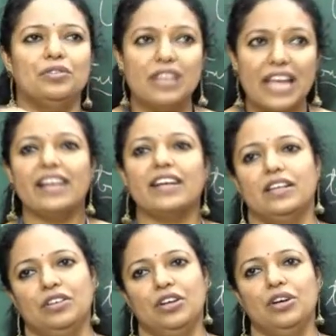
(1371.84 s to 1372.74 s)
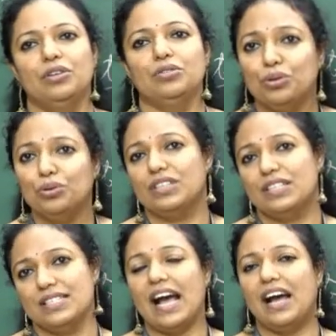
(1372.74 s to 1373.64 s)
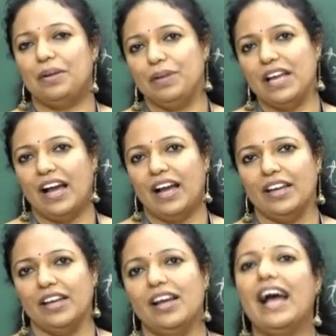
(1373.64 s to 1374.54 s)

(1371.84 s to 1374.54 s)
taken through this RBI